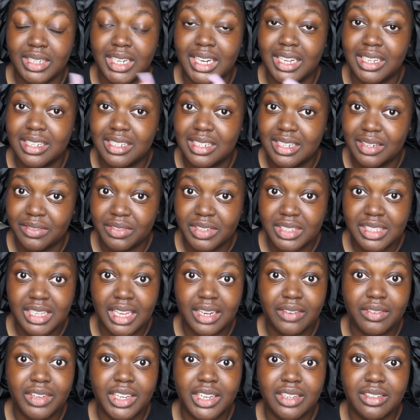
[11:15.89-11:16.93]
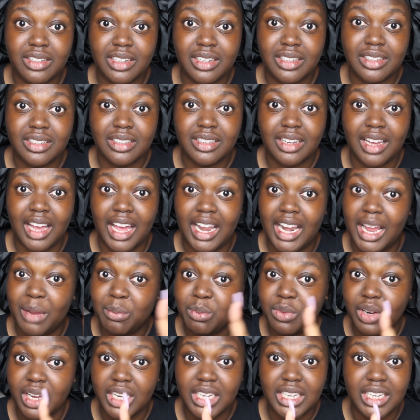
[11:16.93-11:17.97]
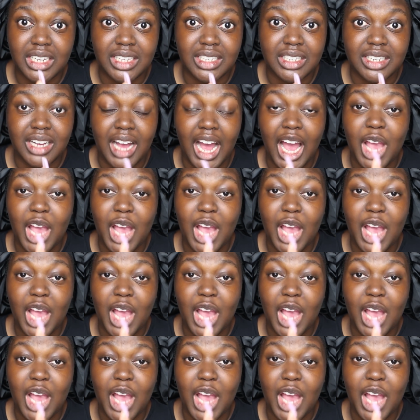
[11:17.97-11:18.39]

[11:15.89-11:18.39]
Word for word: A different side of Kyra. And I'm ready.